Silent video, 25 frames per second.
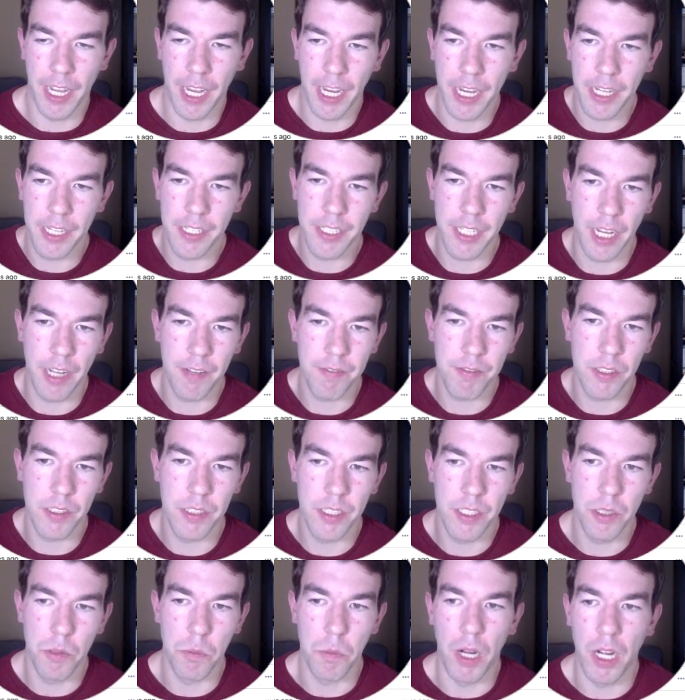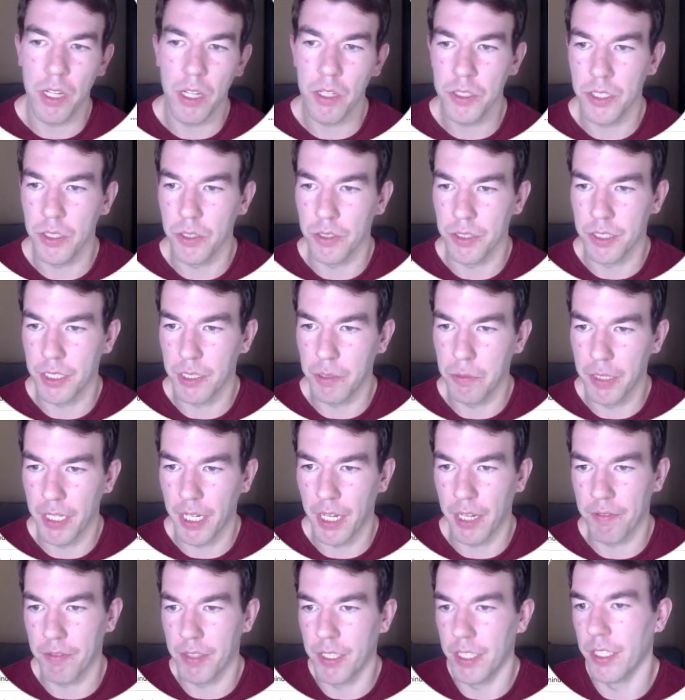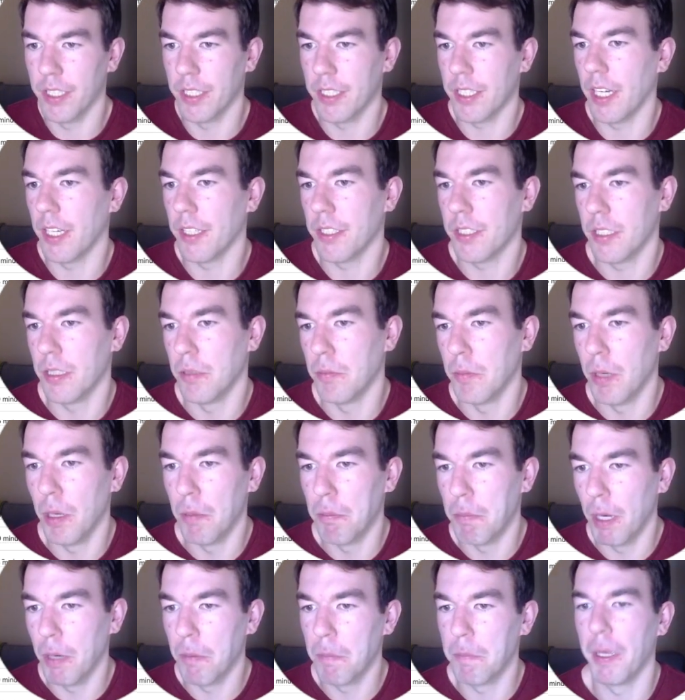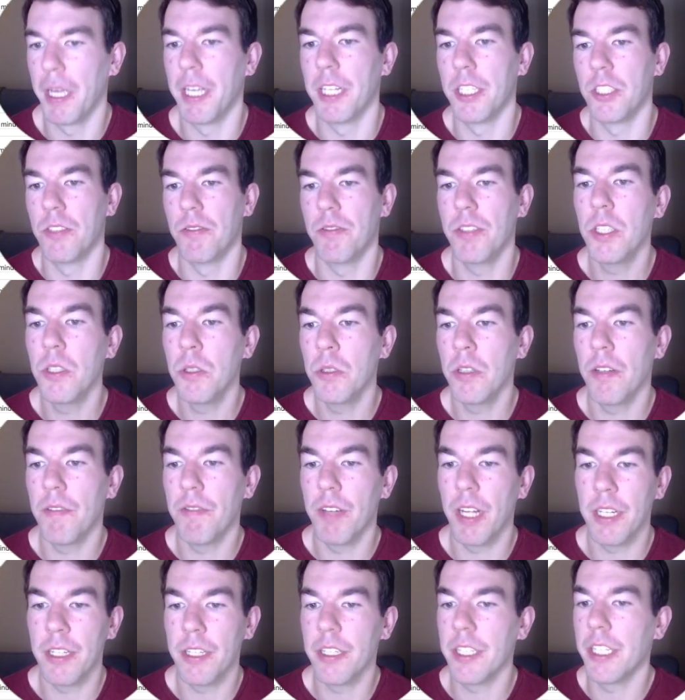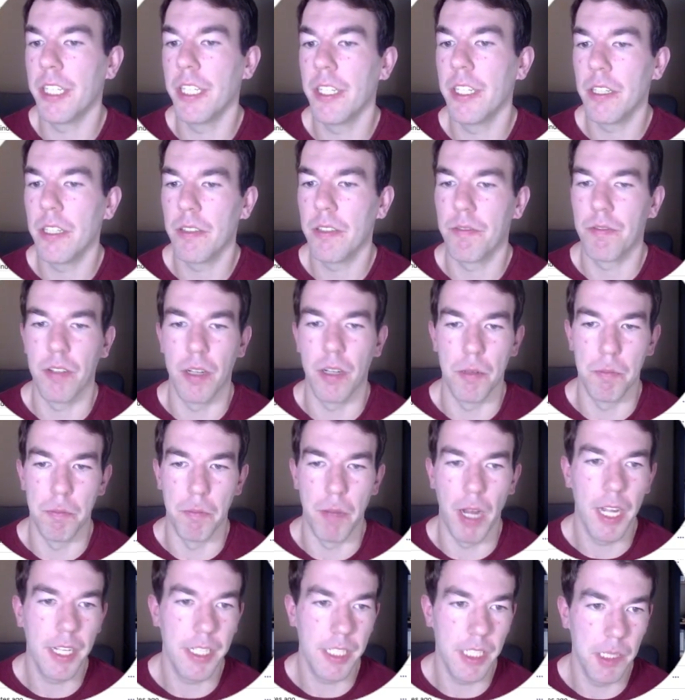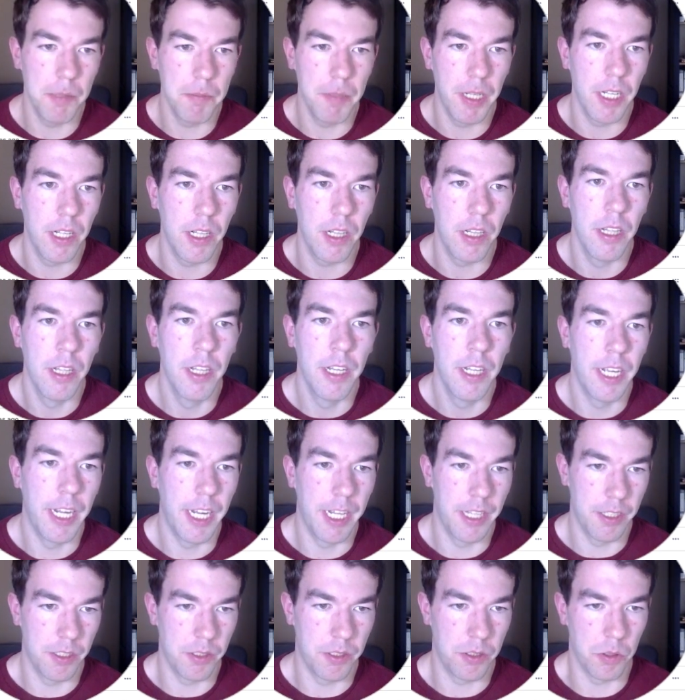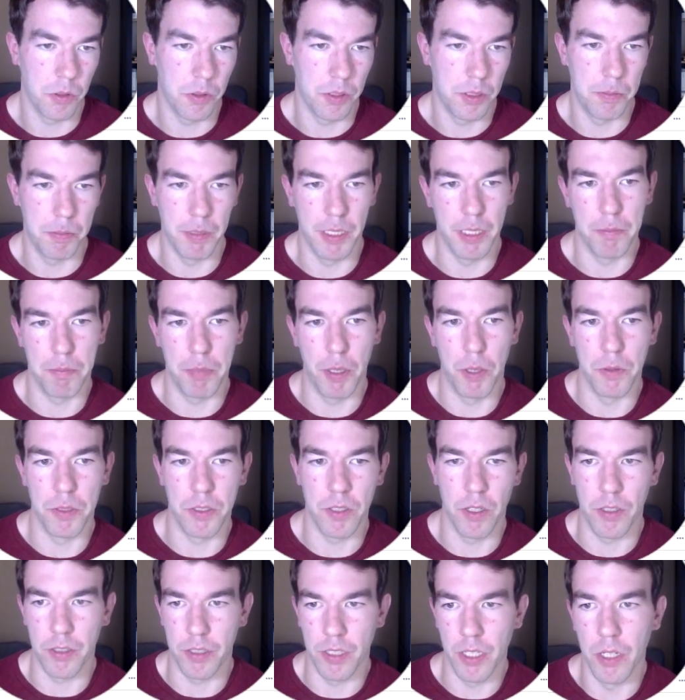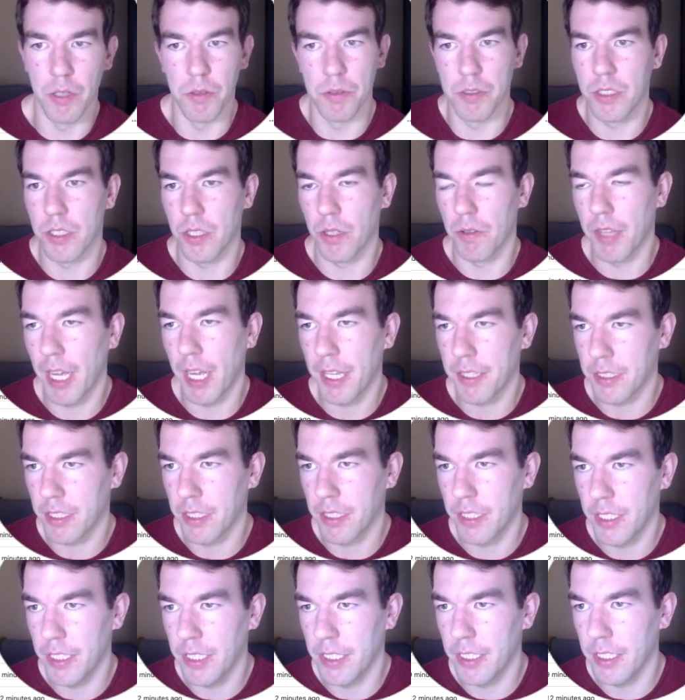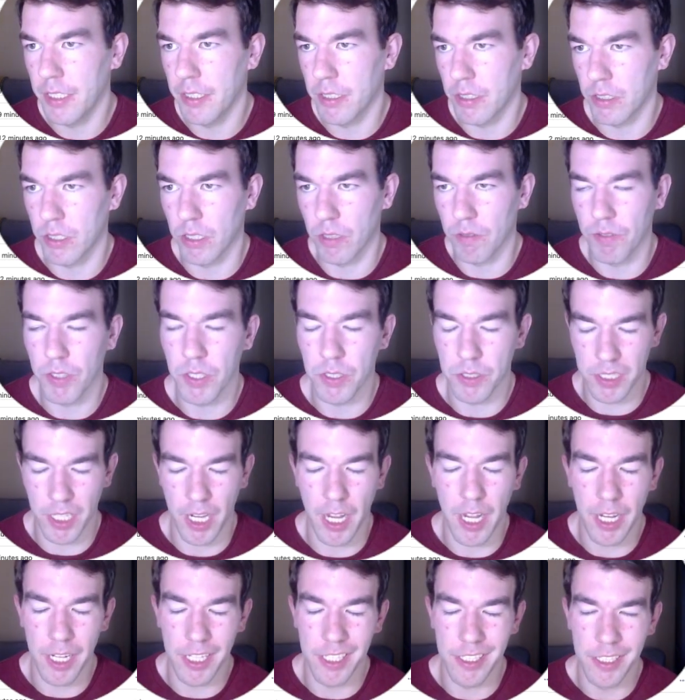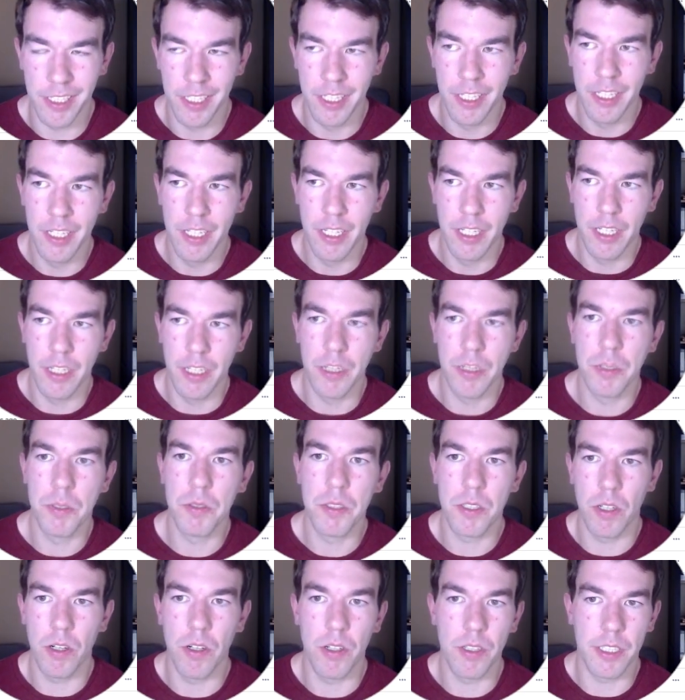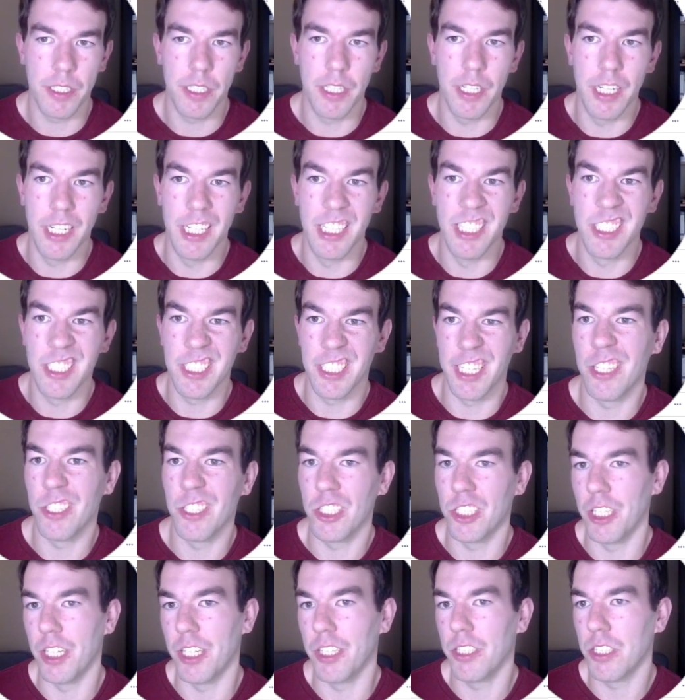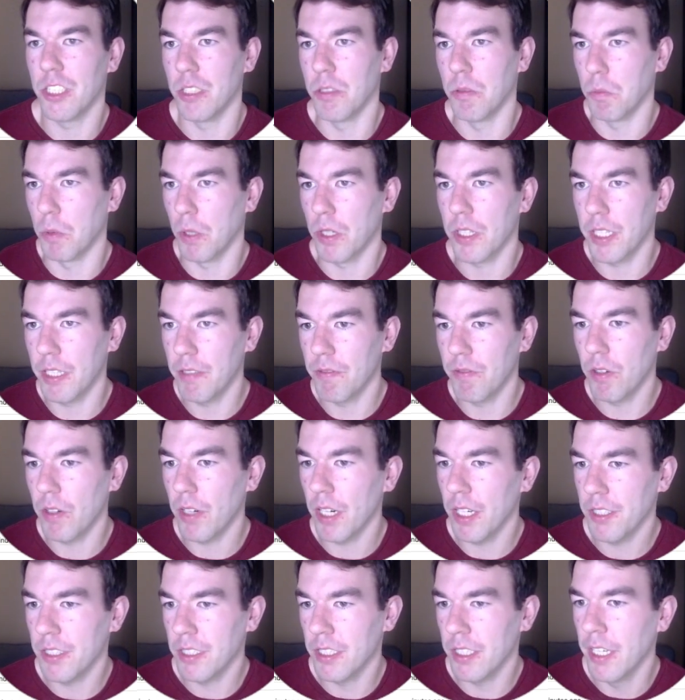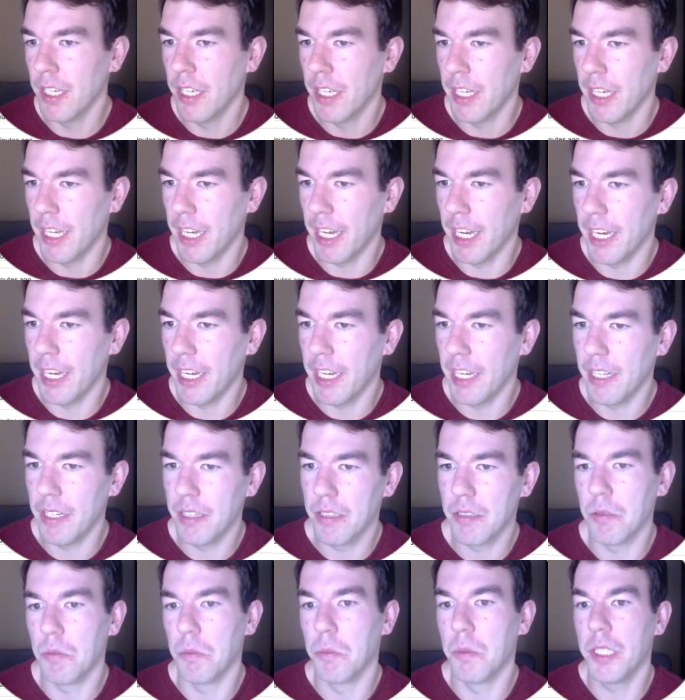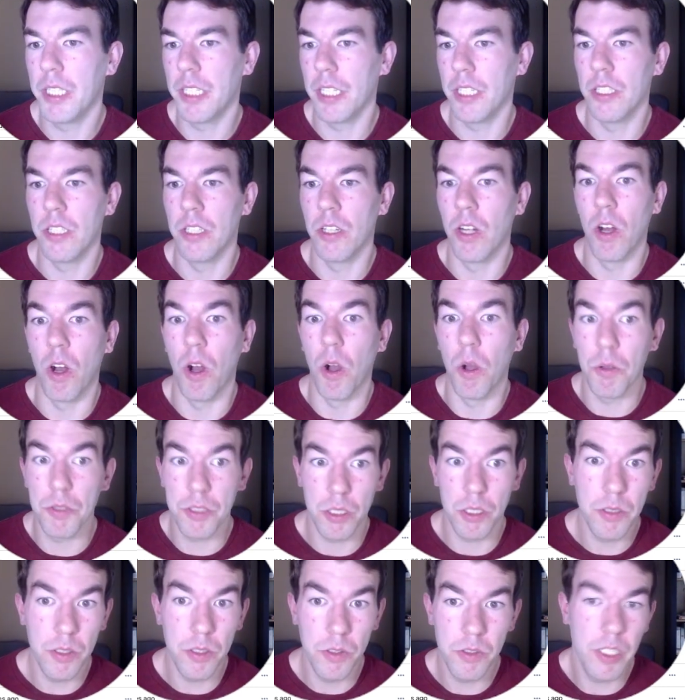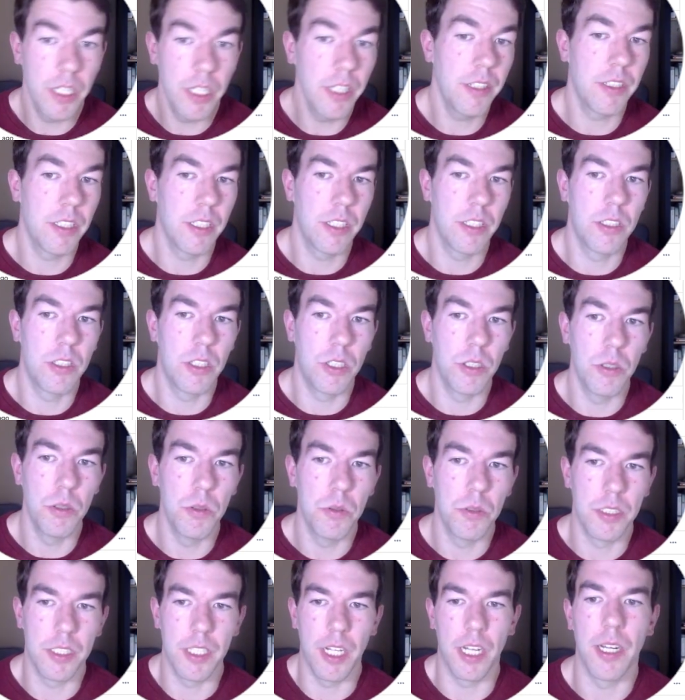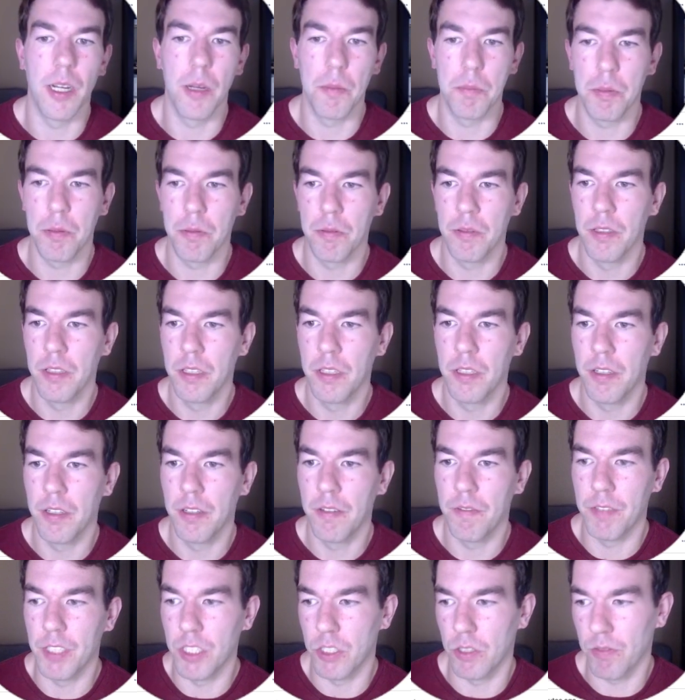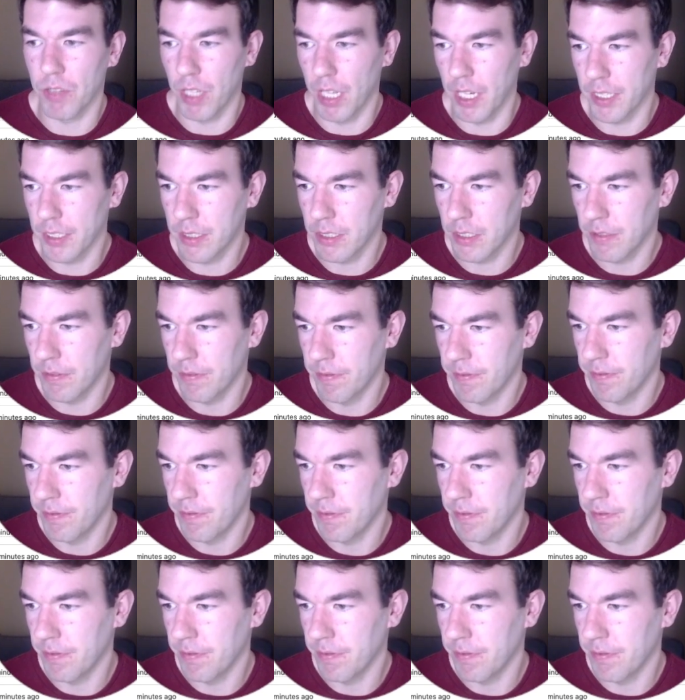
And after a little while, you'll see we have the custom about page viewed event here from my email, and the source being posthog node. So that's the server side posthog instantiation working for us. And we can also use it to set up feature flags.